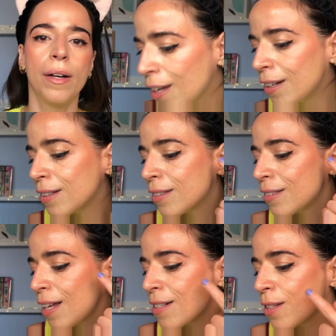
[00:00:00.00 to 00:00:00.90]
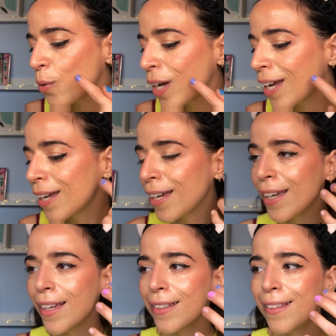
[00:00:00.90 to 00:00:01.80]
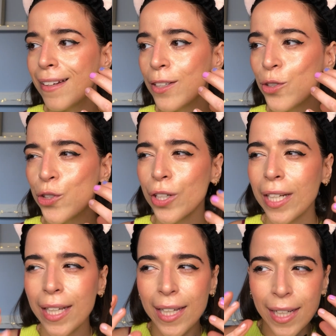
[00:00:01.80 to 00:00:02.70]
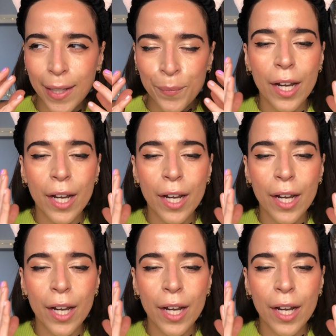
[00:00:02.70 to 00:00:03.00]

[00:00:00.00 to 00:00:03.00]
And that's the way that usually